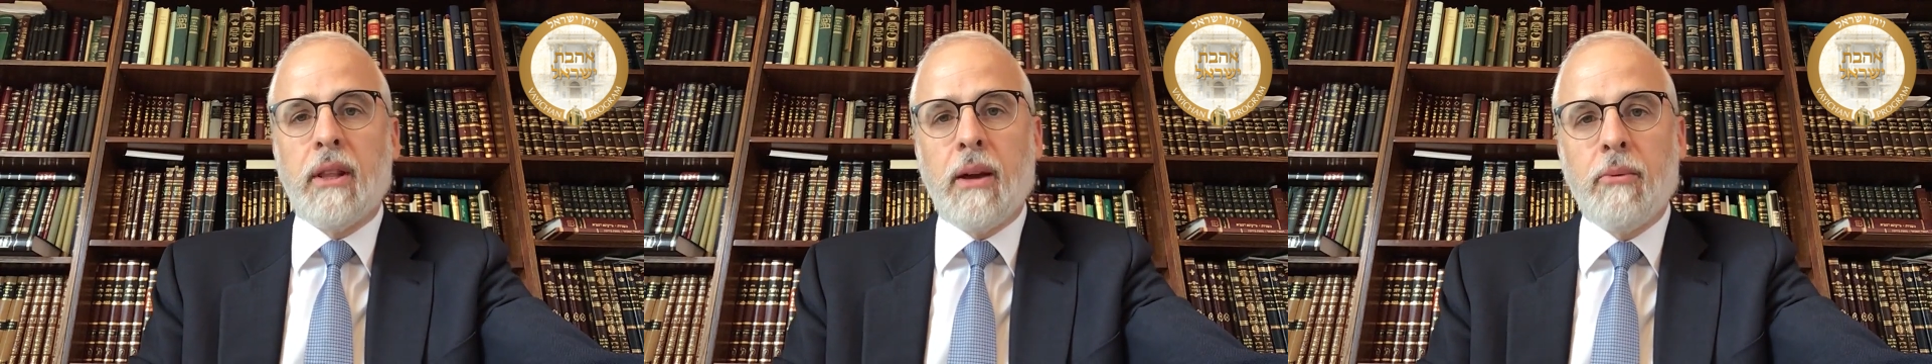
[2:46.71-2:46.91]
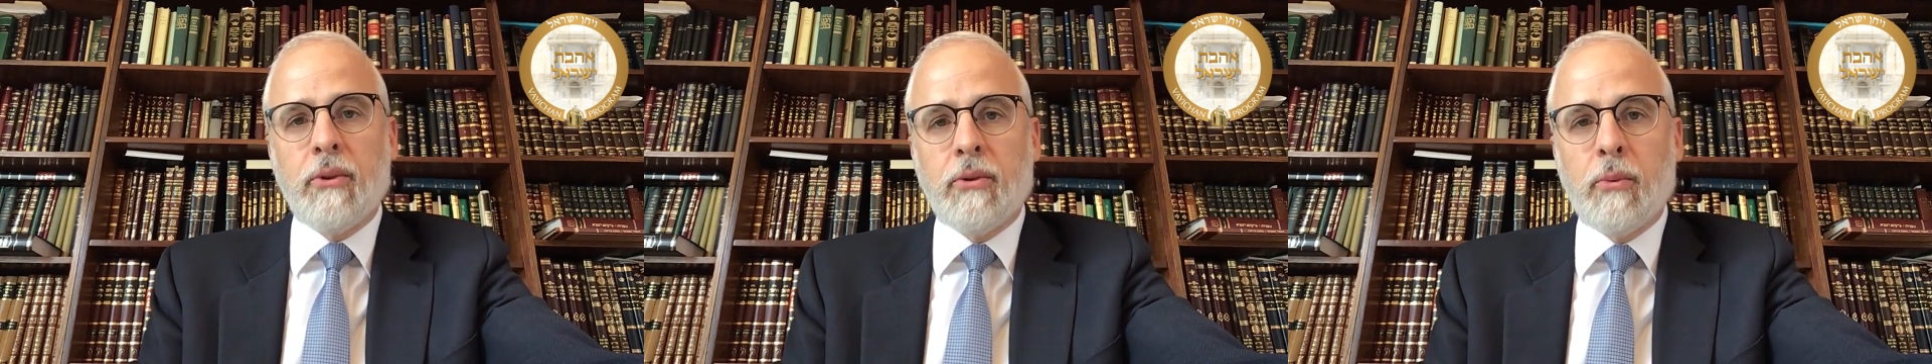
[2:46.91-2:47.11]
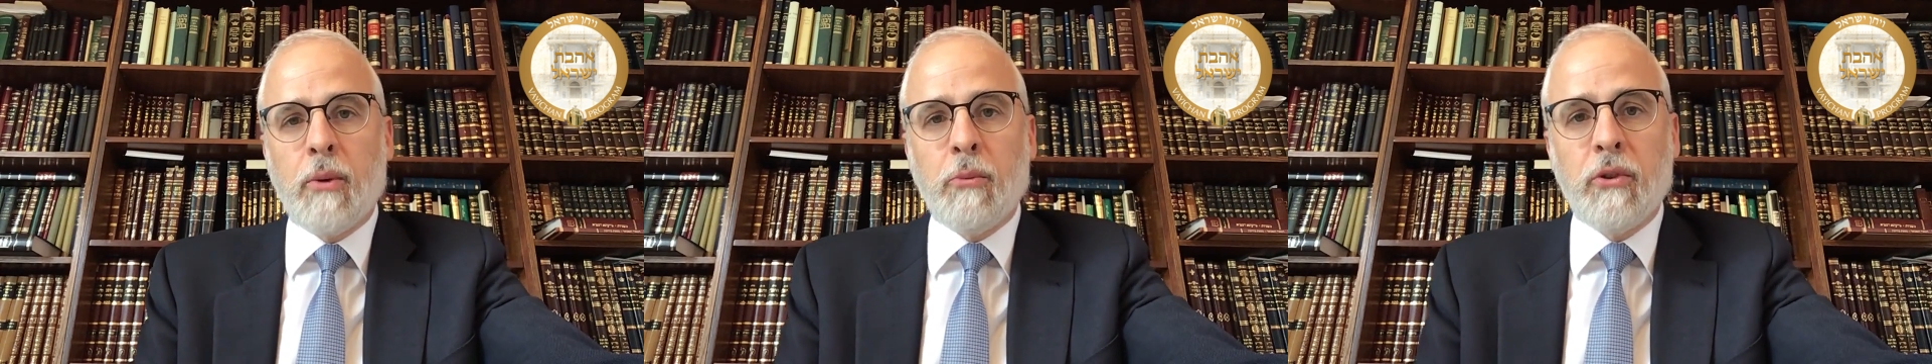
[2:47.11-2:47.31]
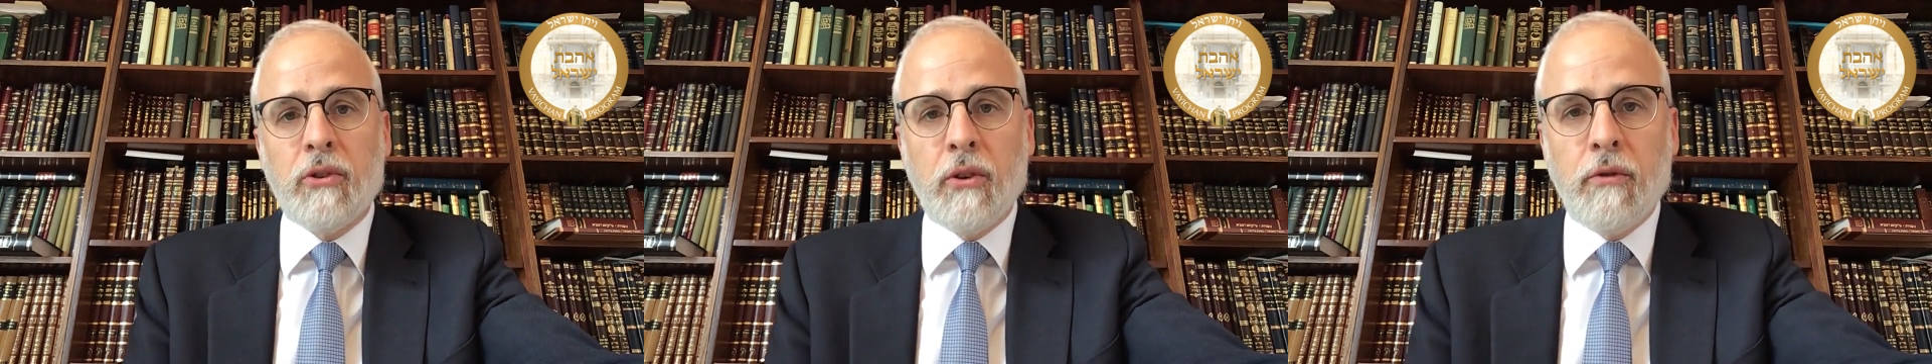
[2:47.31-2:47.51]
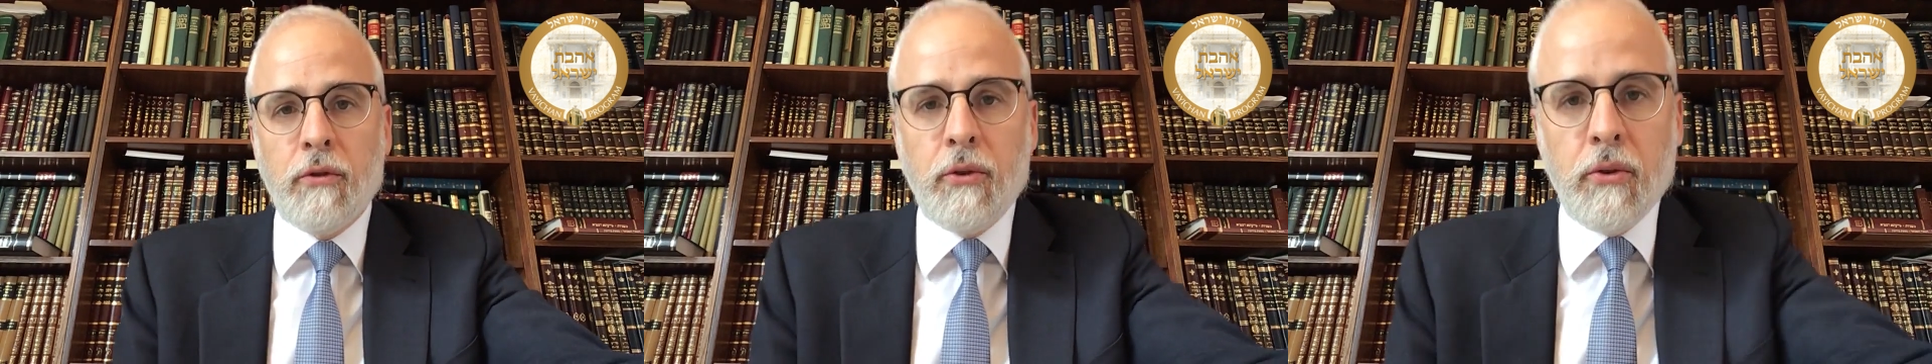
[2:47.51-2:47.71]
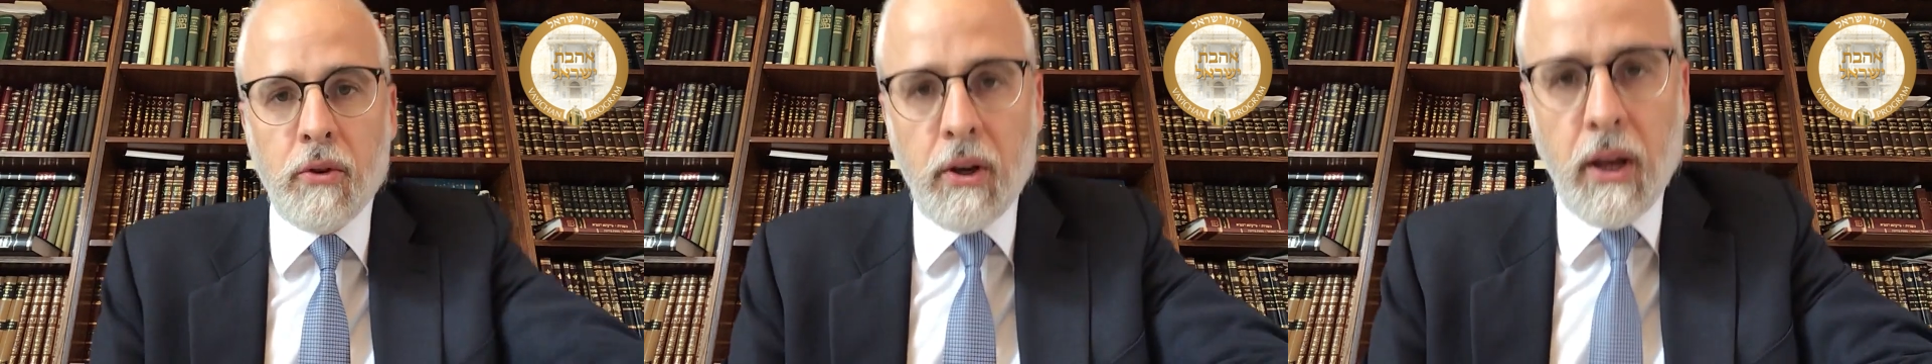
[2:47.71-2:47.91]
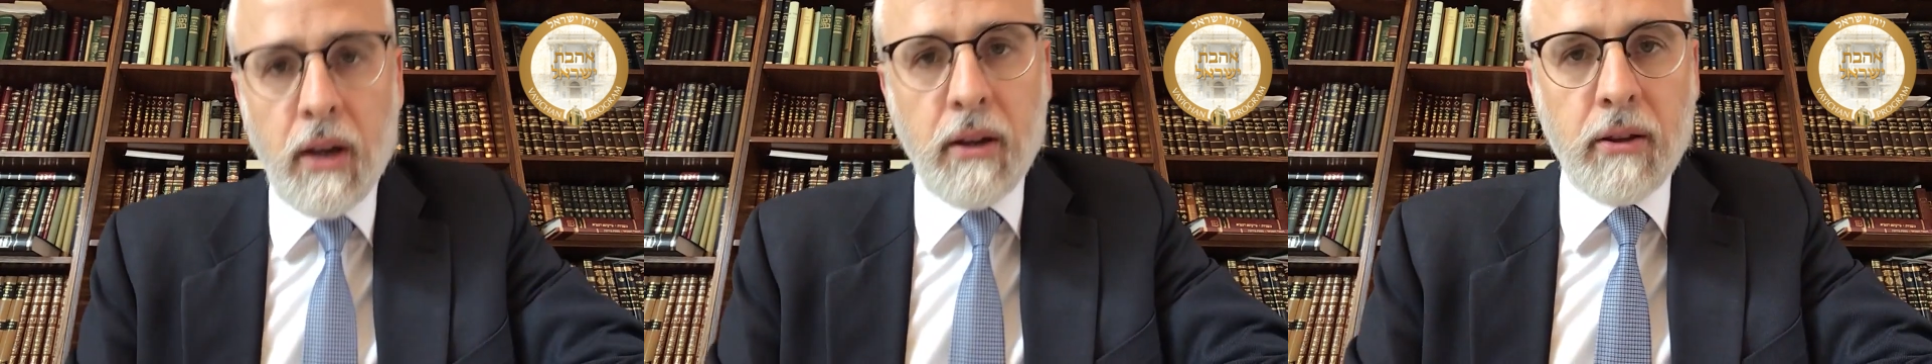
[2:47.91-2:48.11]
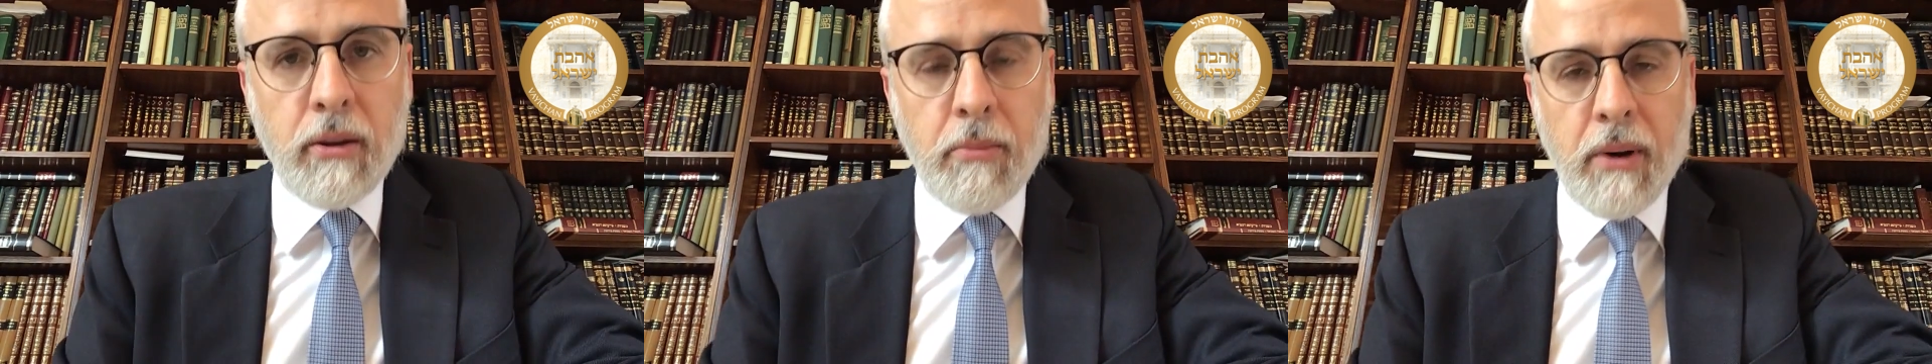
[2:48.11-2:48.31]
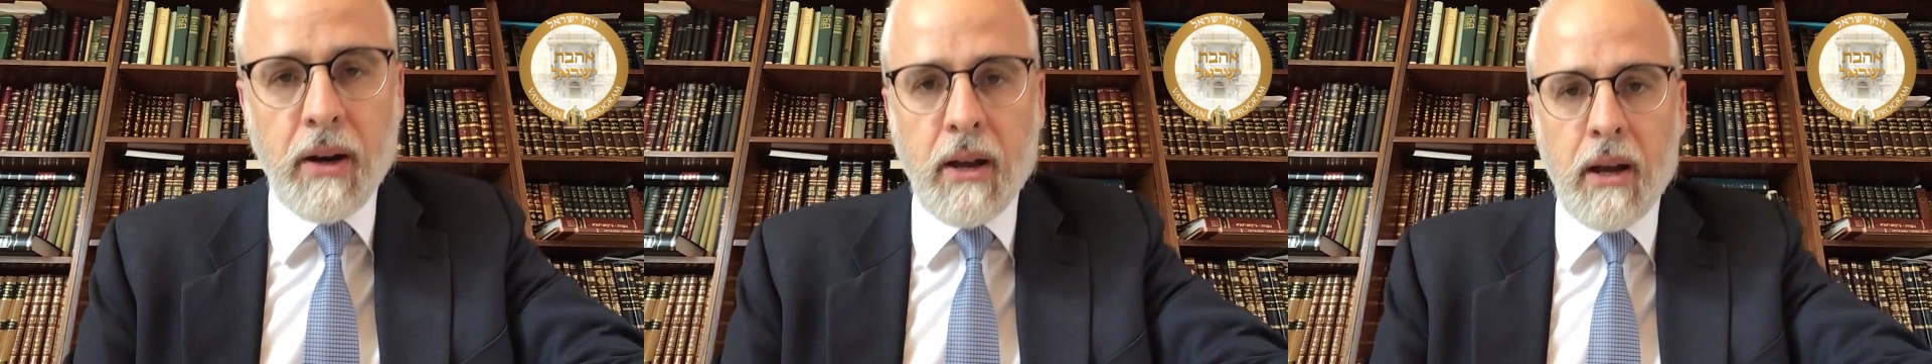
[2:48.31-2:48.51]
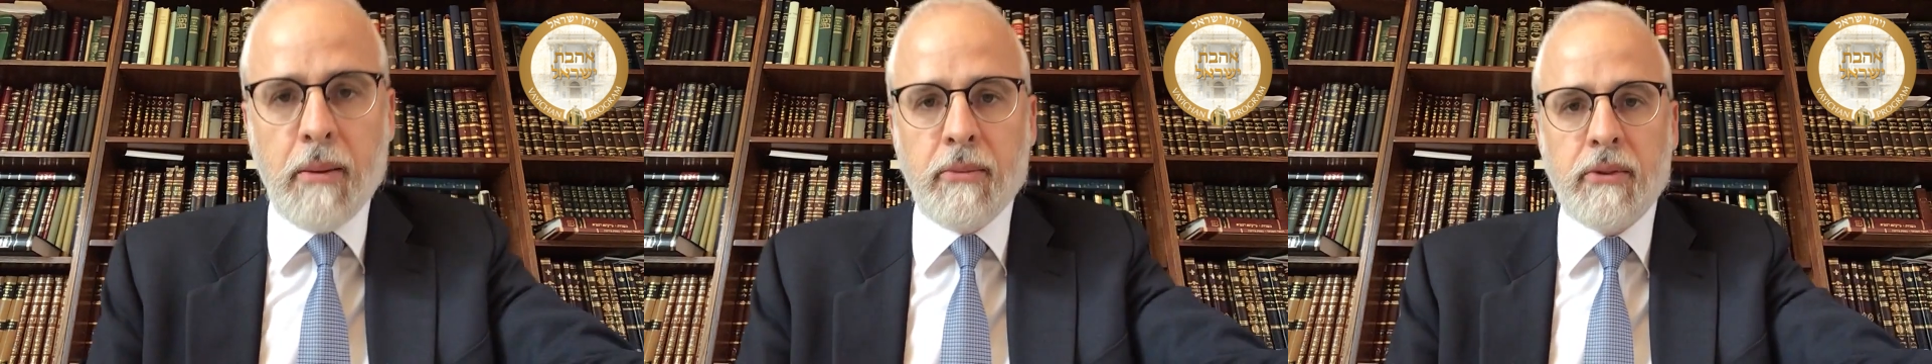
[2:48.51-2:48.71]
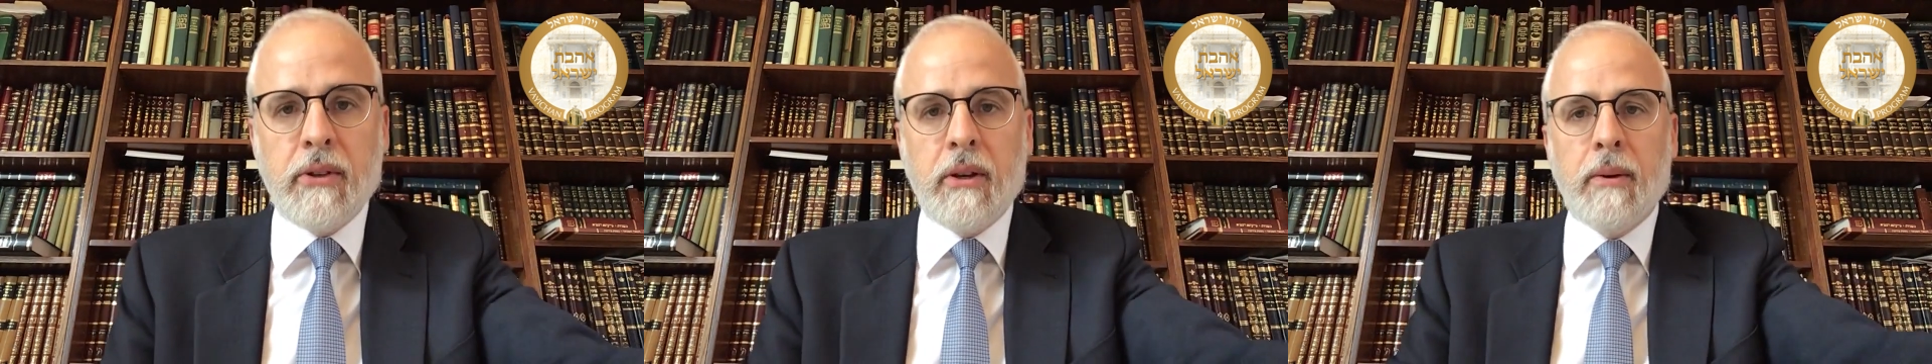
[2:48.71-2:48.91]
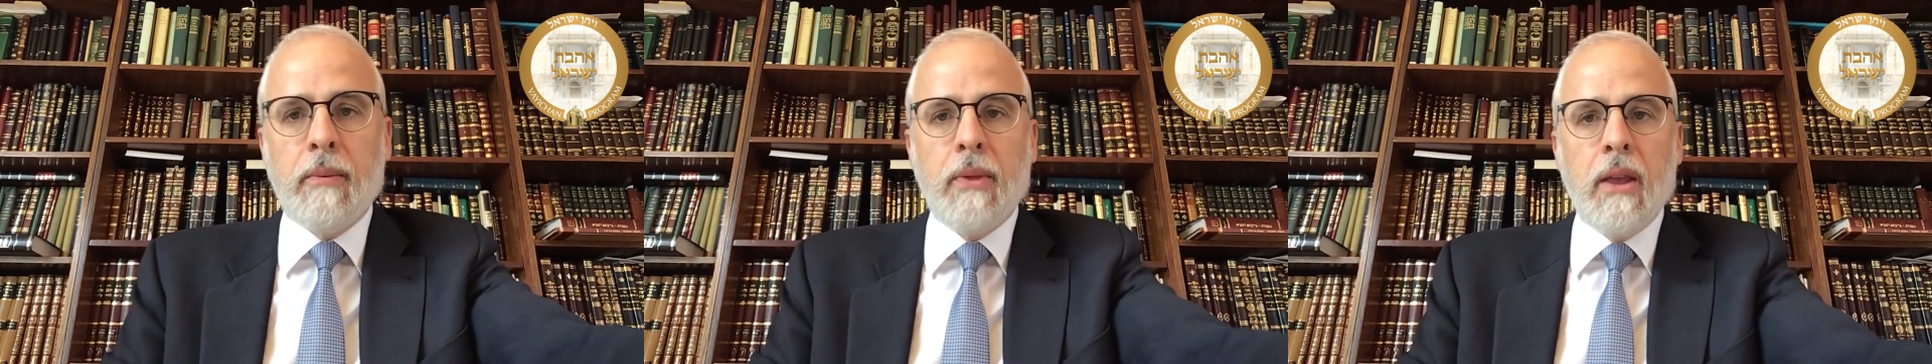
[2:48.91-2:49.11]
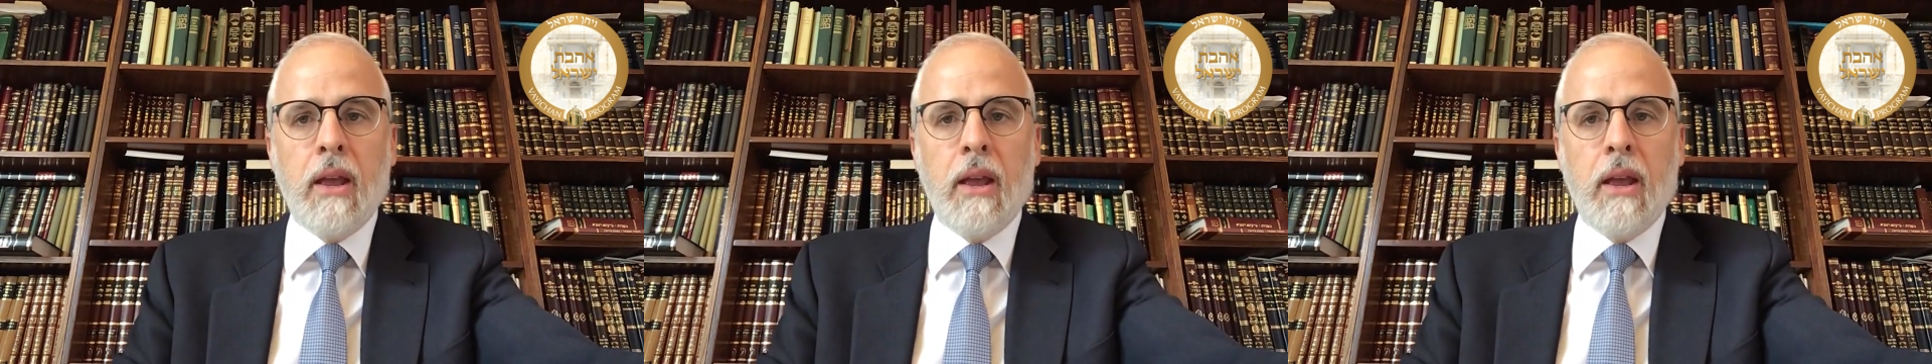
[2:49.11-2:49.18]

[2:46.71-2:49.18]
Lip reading: That was what was infuriating to Bar Kamtza